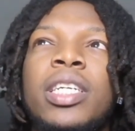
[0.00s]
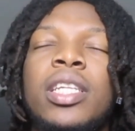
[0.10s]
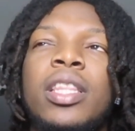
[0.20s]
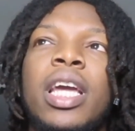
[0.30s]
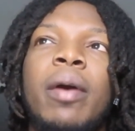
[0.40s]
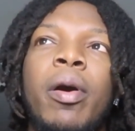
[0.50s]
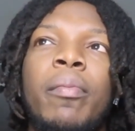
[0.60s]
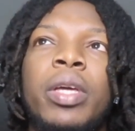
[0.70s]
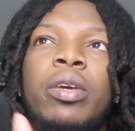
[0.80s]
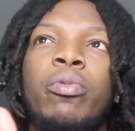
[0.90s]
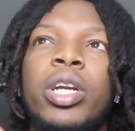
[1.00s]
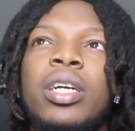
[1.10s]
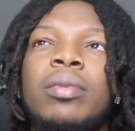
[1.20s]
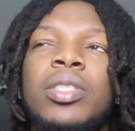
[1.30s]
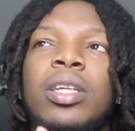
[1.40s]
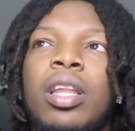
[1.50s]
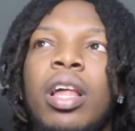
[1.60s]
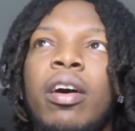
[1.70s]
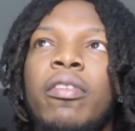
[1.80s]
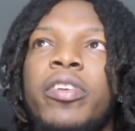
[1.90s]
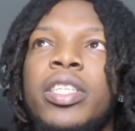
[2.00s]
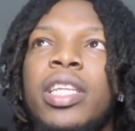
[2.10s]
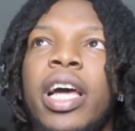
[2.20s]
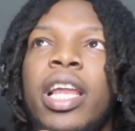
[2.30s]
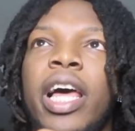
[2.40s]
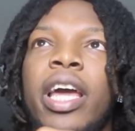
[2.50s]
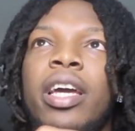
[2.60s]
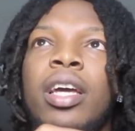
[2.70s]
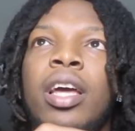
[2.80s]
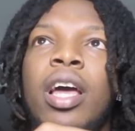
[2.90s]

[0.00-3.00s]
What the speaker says: Because the thing about me when it comes to love is that, like,